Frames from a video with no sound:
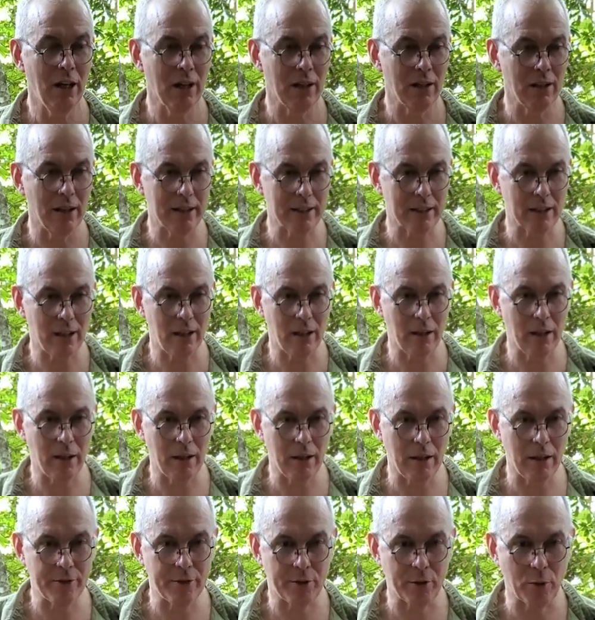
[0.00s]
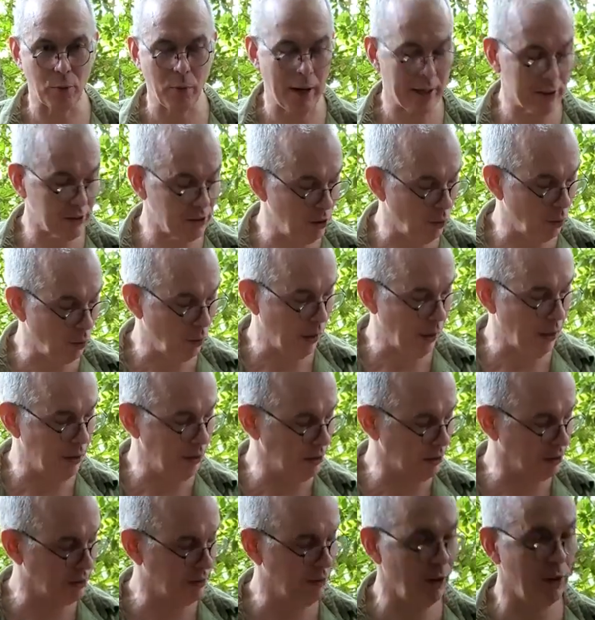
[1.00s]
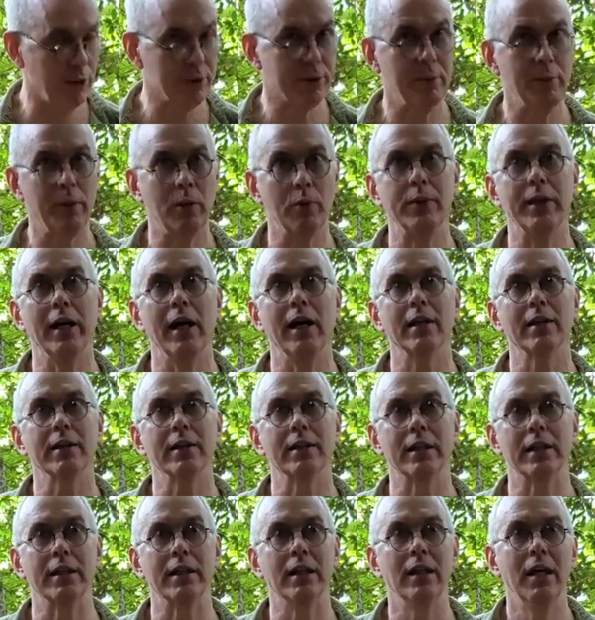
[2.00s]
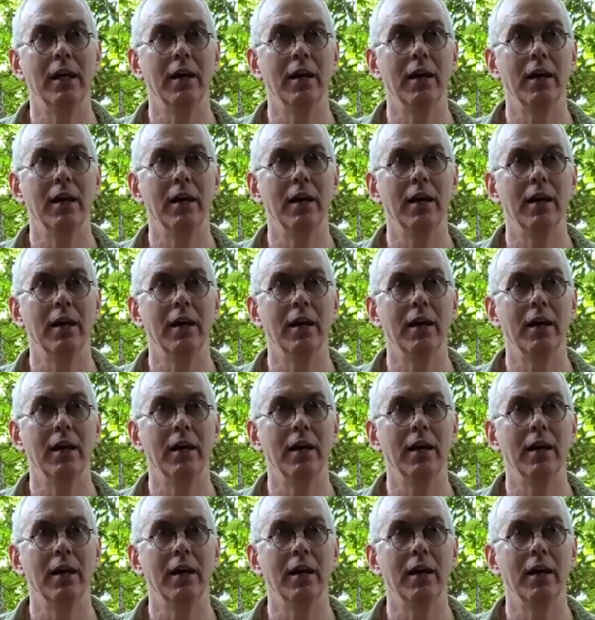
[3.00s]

like a direct awareness of ultimate reality,